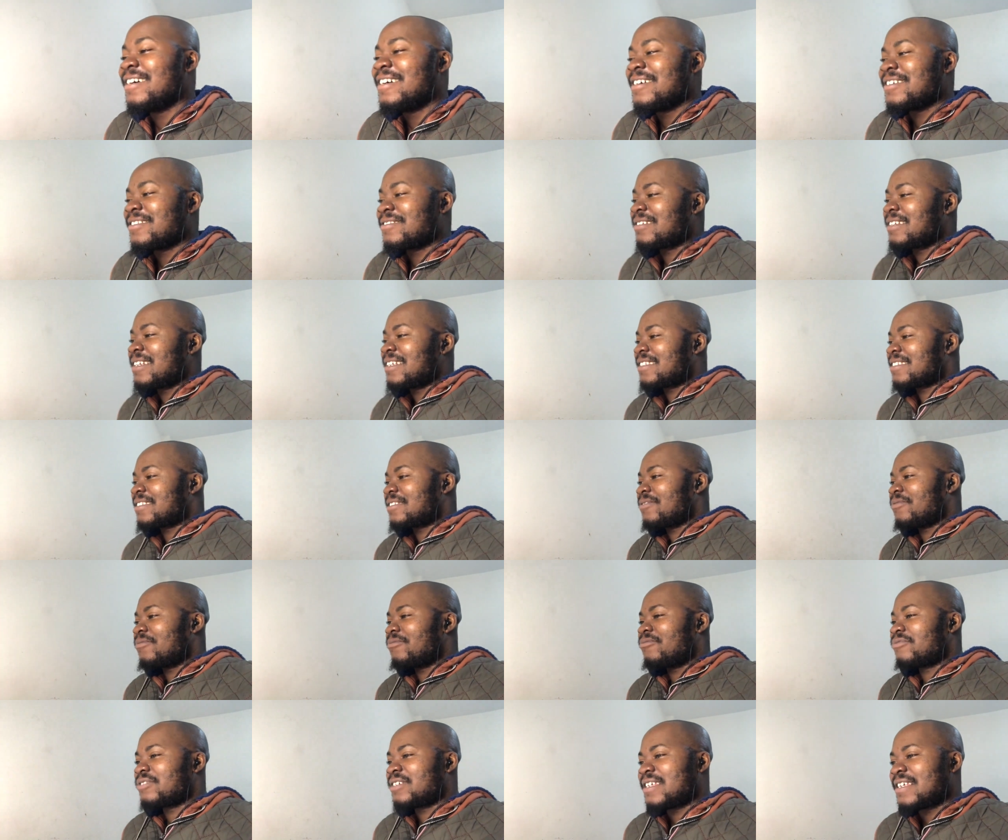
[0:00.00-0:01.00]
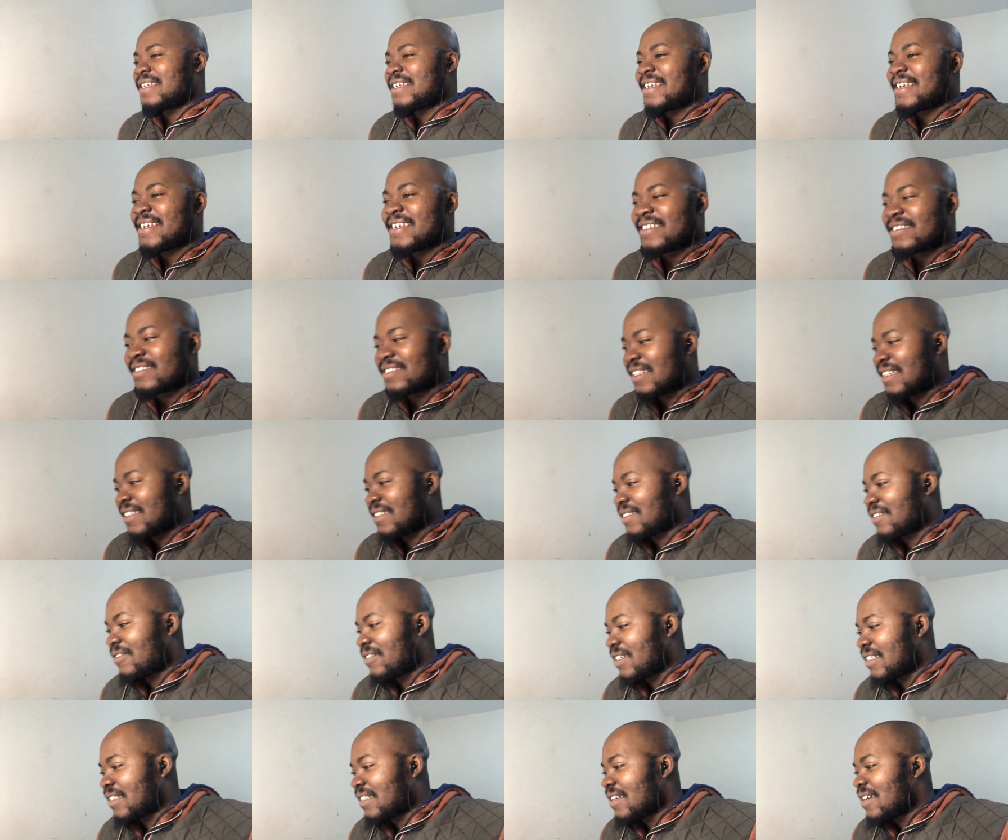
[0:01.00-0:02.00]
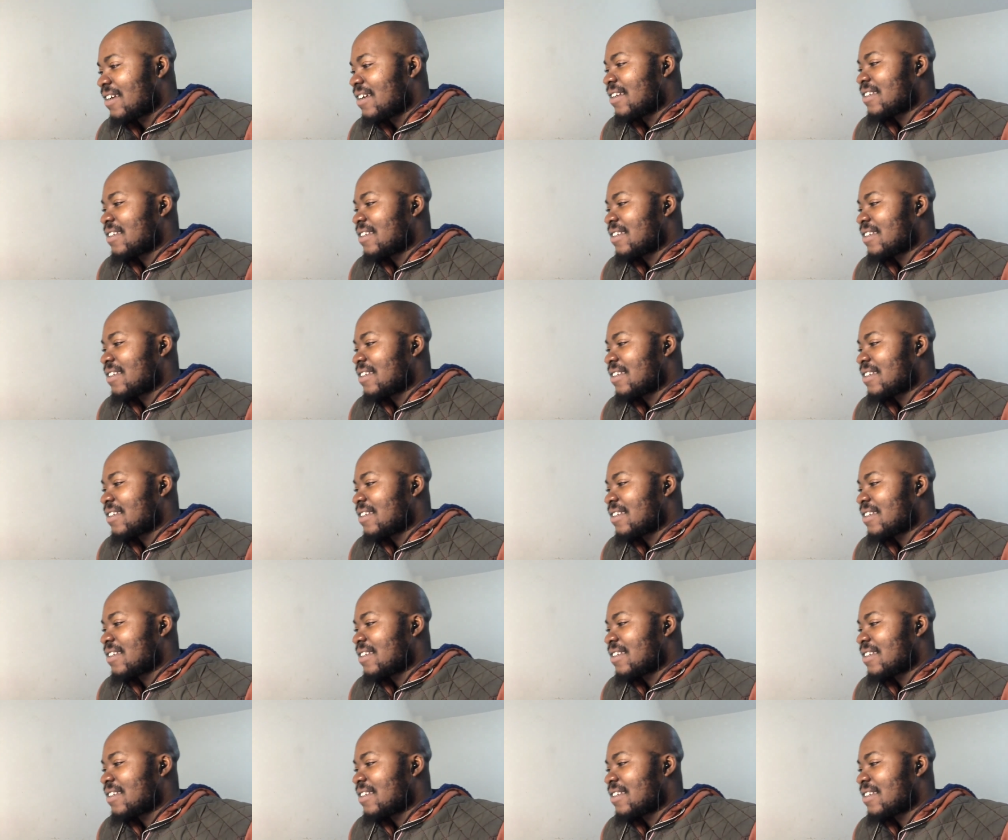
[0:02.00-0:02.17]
So let's see who he is. Let's go ahead.